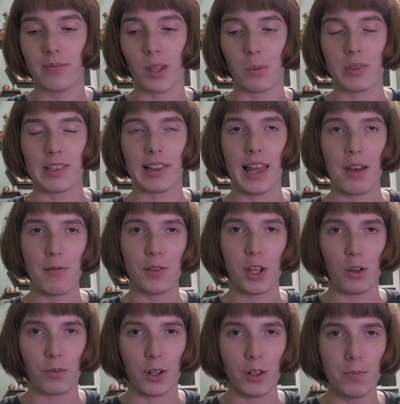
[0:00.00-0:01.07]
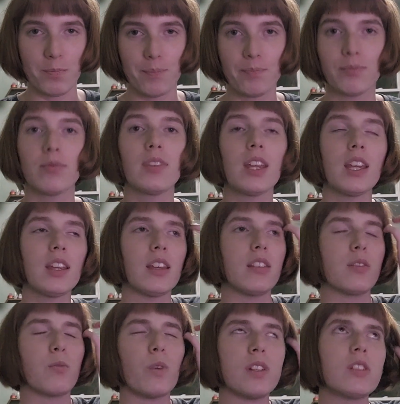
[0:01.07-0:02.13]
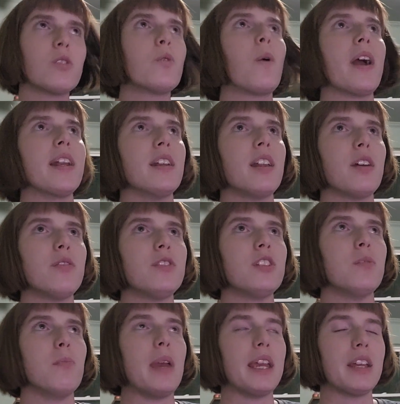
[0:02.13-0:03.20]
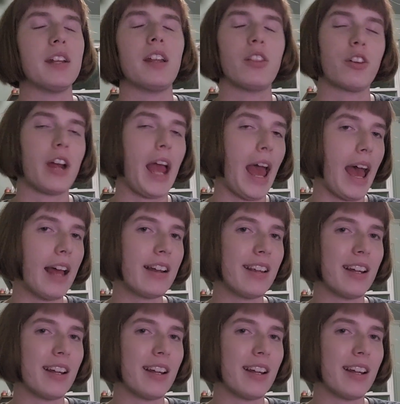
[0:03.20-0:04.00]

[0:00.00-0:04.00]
that was left over because it wasn't quite enough to make another hat,